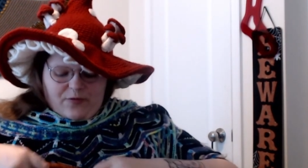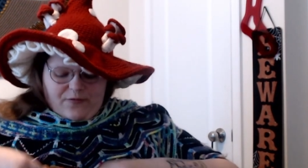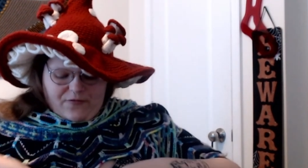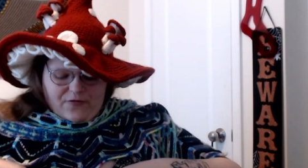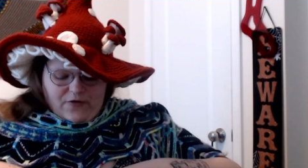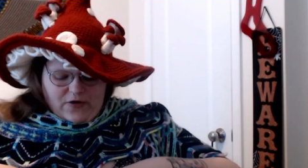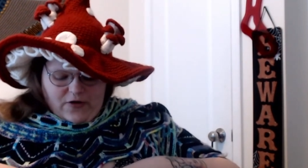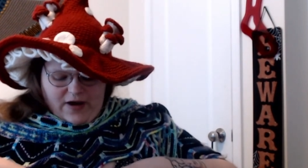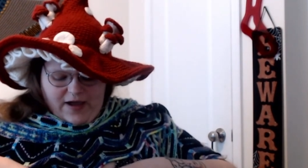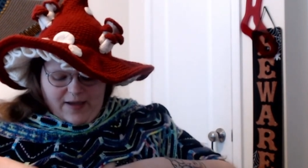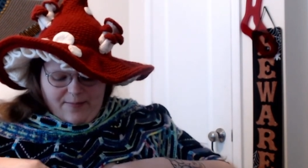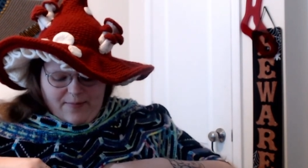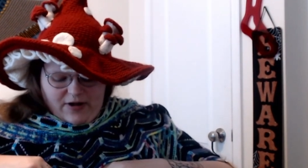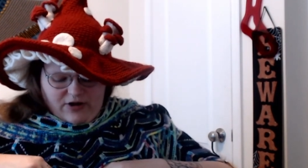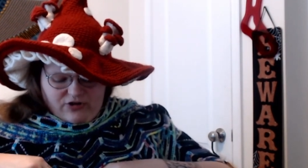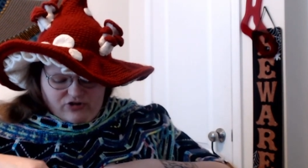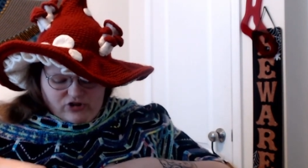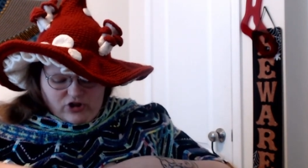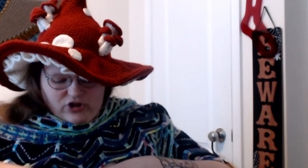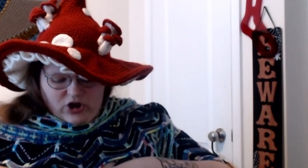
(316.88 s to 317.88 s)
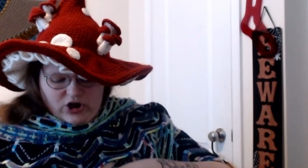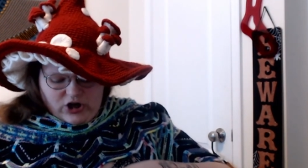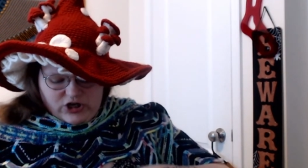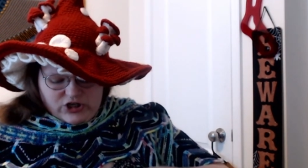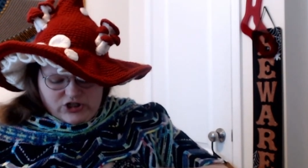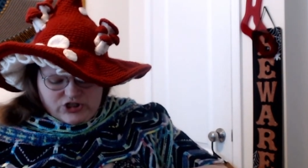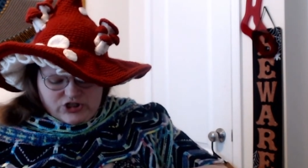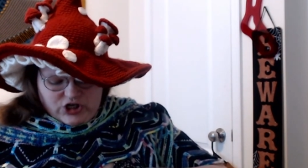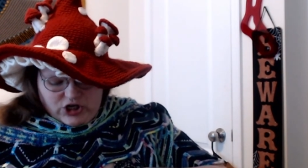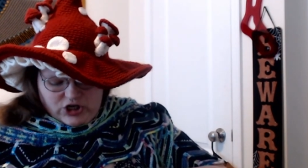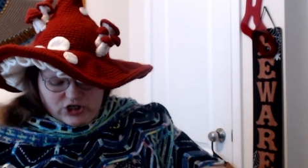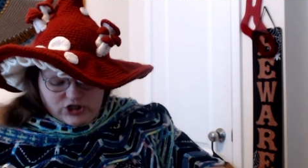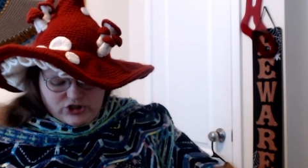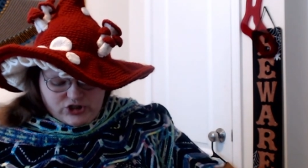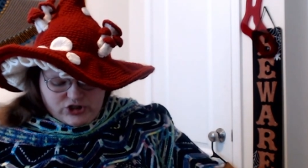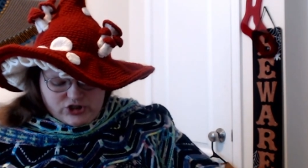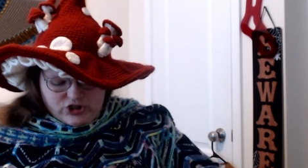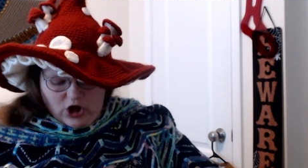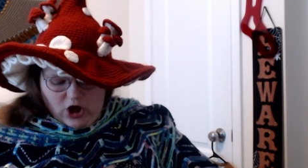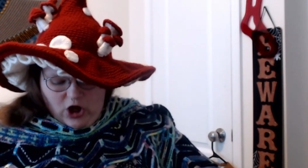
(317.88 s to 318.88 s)
a much larger
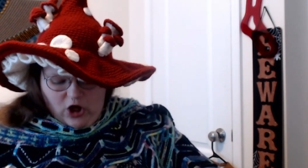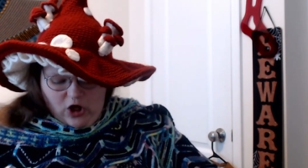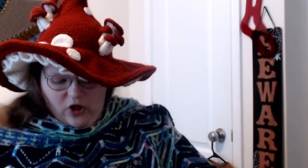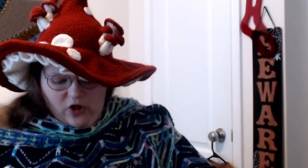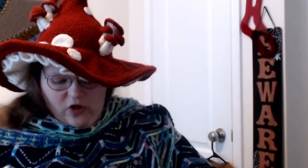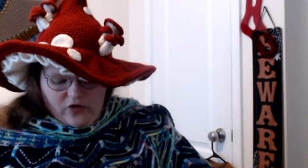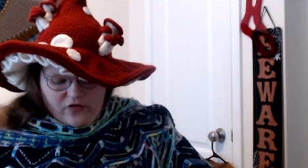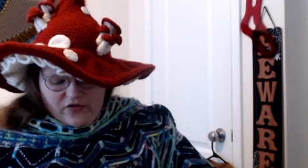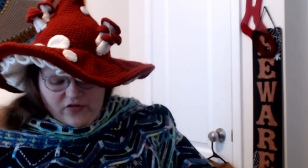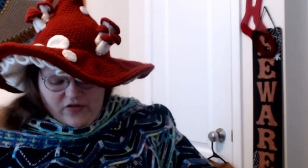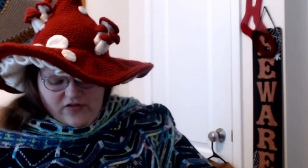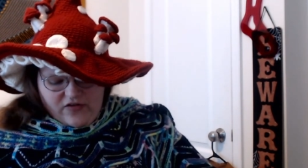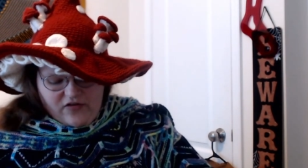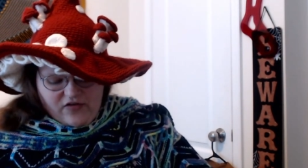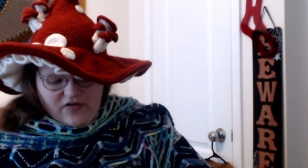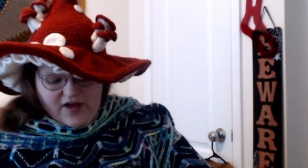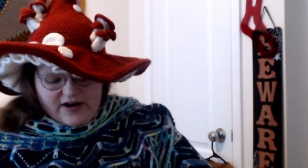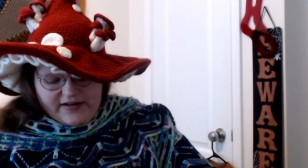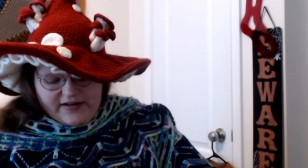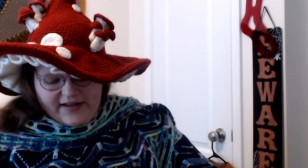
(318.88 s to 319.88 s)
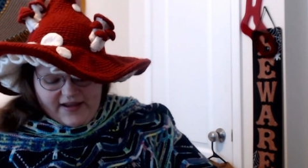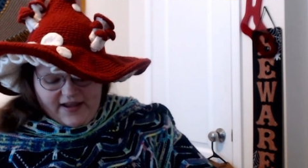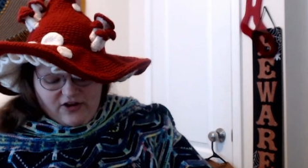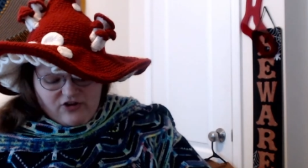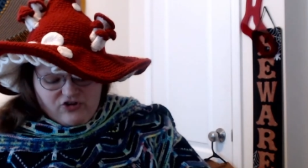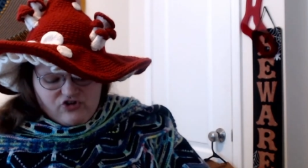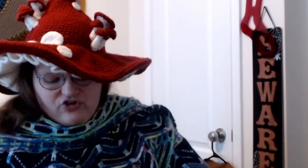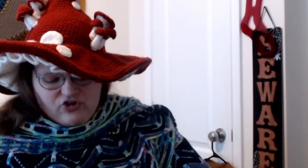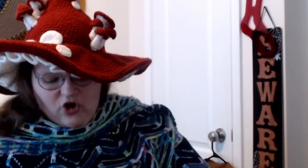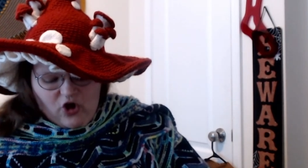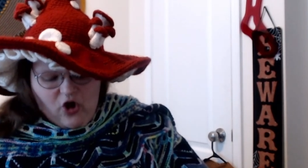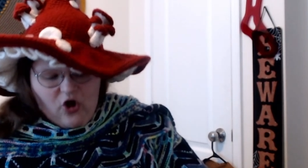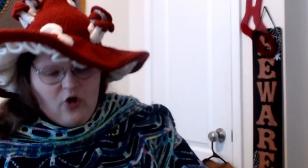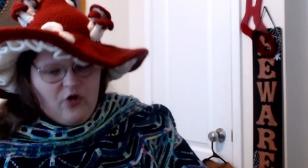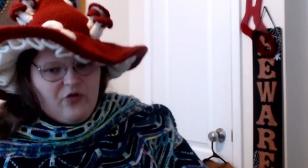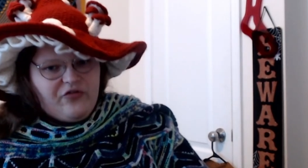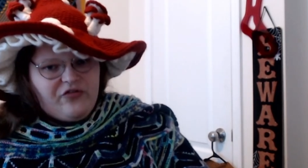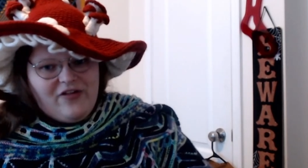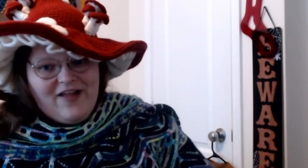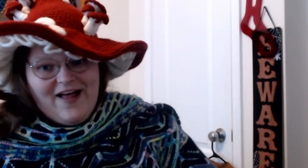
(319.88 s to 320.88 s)
shawl. So this is kind of like a shawl
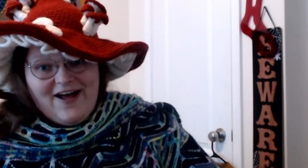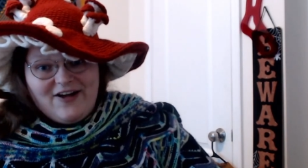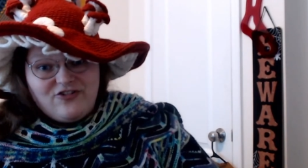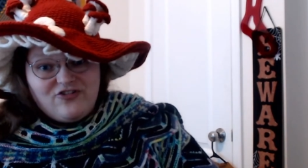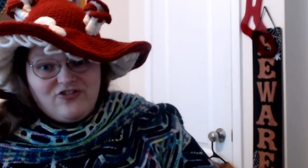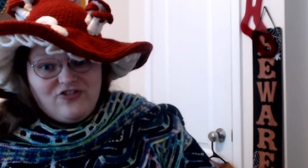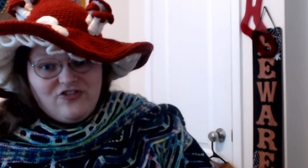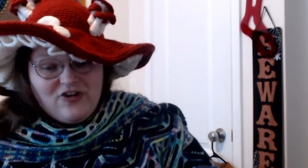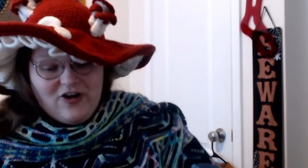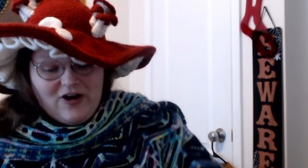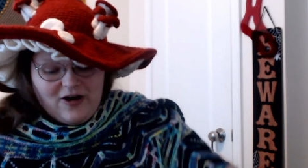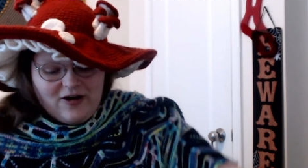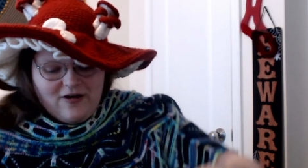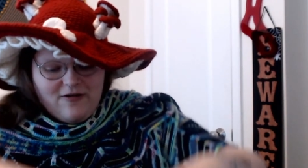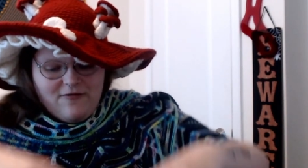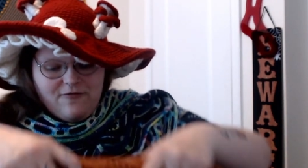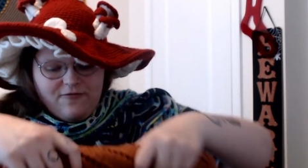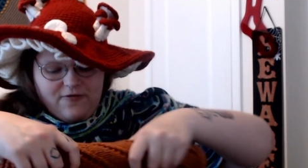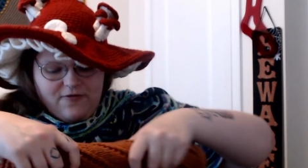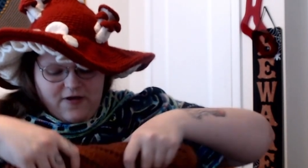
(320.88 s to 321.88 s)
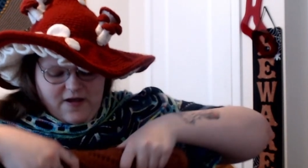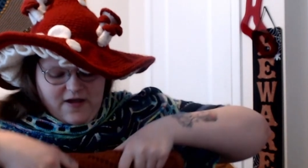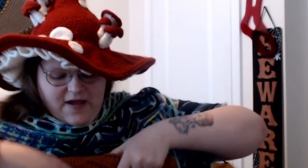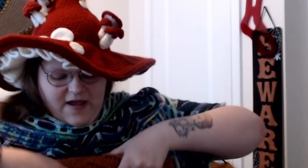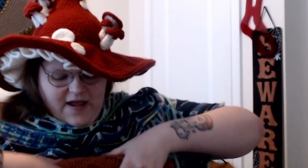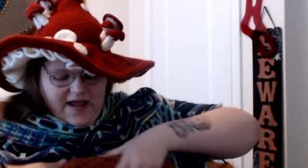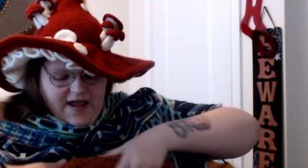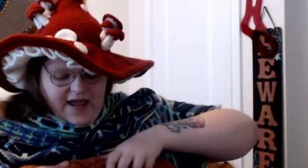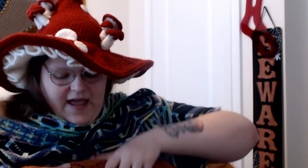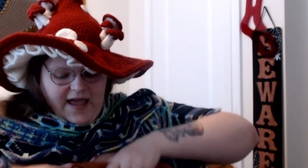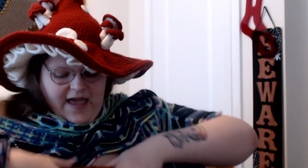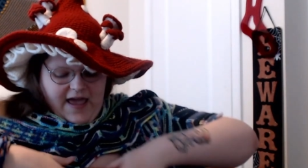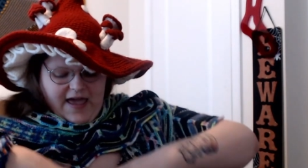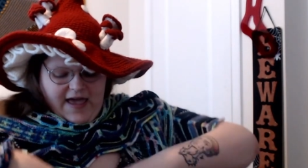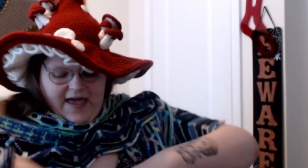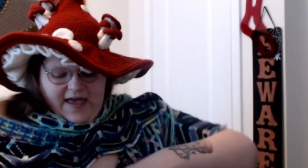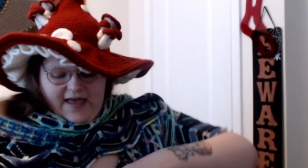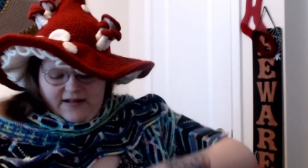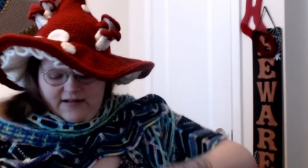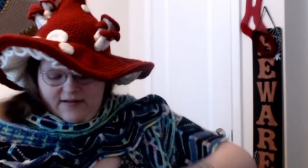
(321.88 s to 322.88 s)
slash scarf.
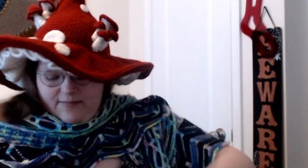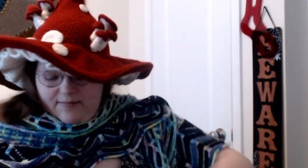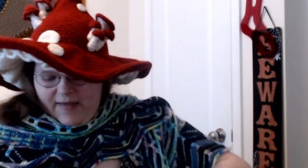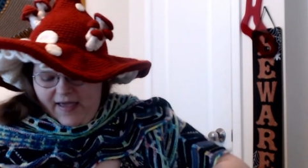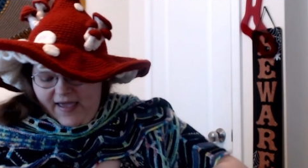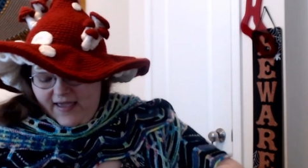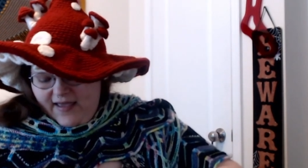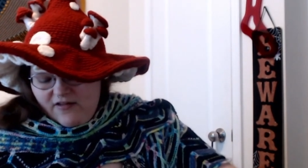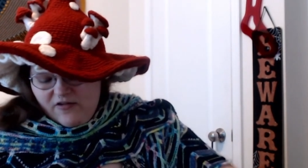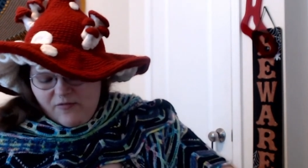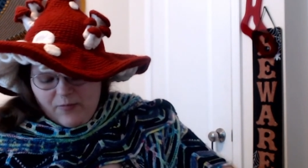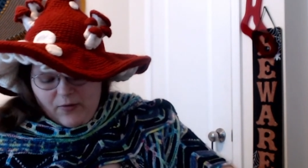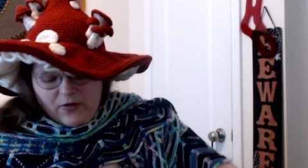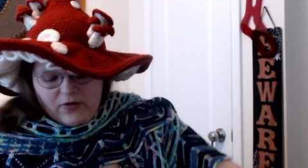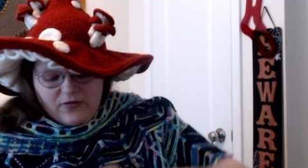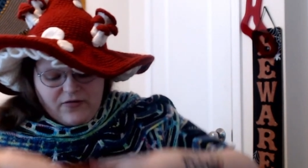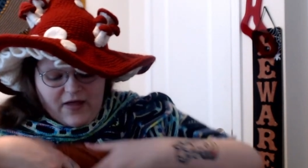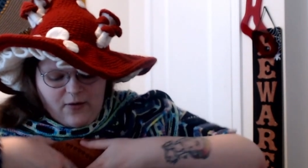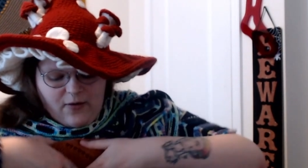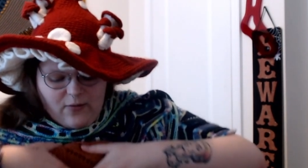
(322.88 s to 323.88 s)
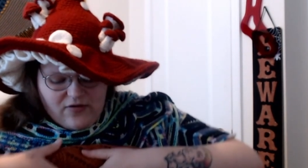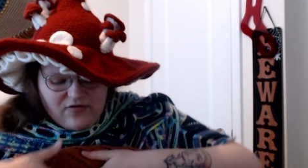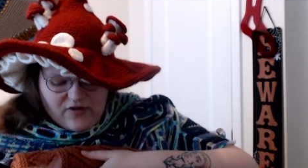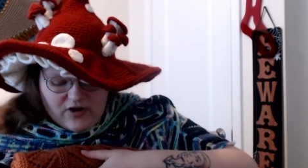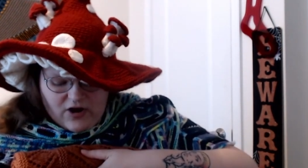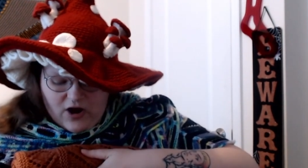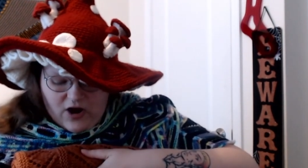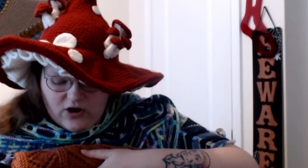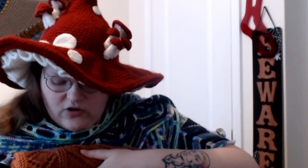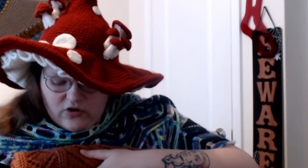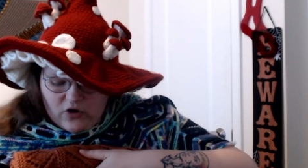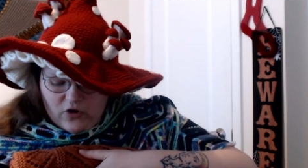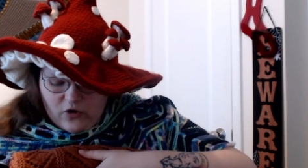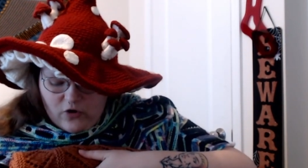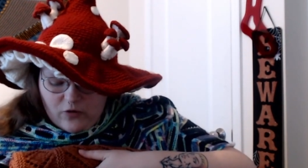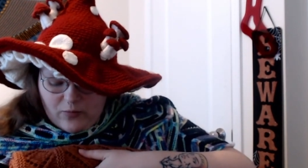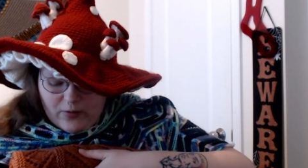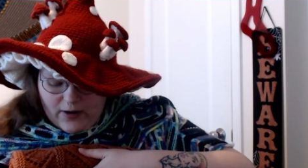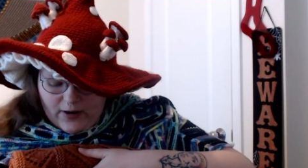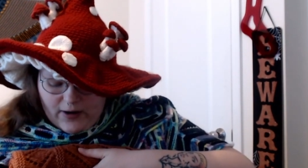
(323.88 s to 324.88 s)
And Megan's birthday was in October.